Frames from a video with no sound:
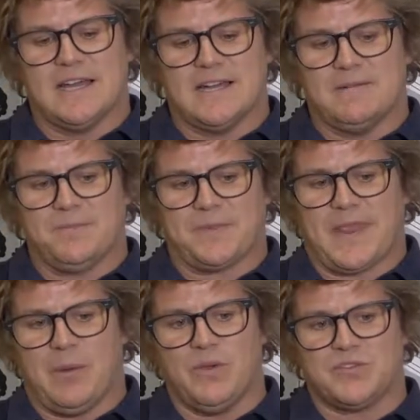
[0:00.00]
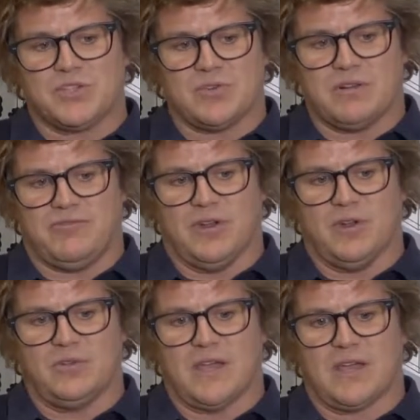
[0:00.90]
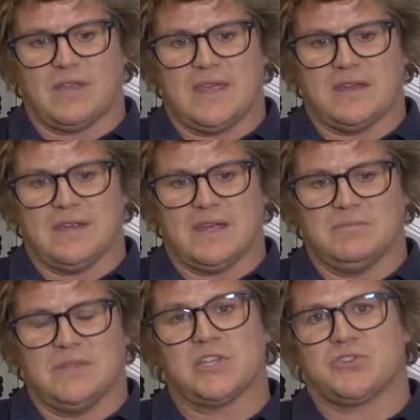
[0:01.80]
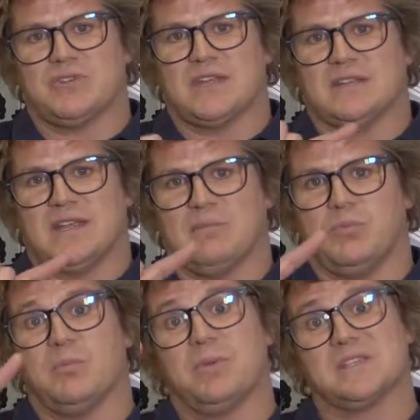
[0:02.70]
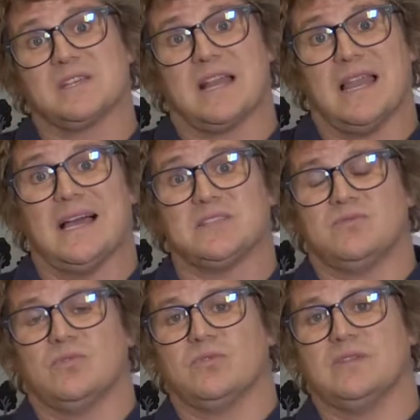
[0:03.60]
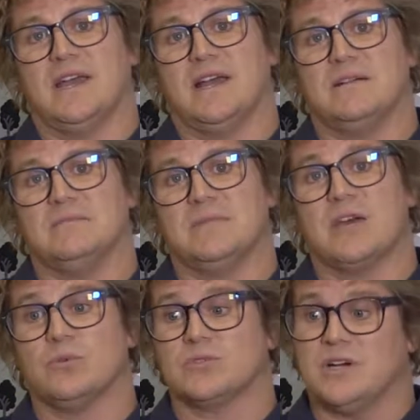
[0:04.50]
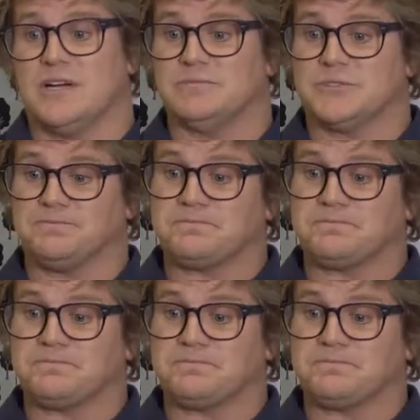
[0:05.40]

and we've just tried to follow that trend and put best in class forward at all times.